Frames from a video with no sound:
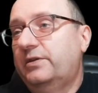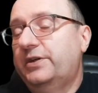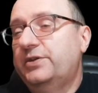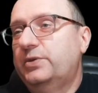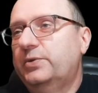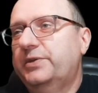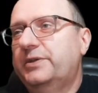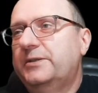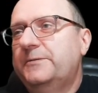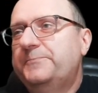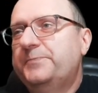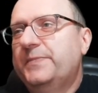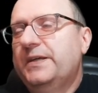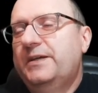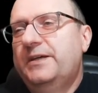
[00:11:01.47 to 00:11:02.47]
you can do it?
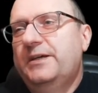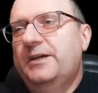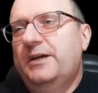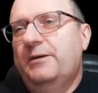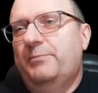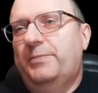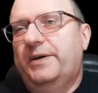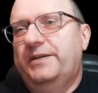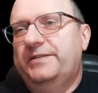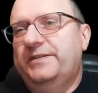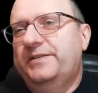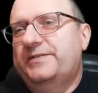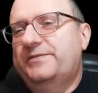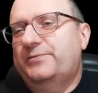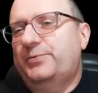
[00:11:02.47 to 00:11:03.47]
But
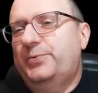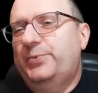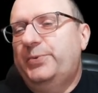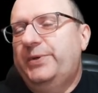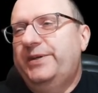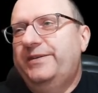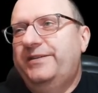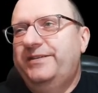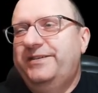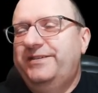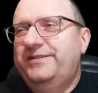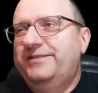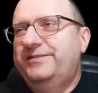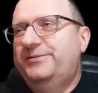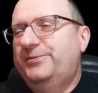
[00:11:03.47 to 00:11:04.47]
it's
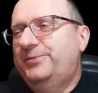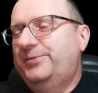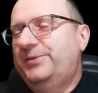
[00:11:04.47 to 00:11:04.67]
really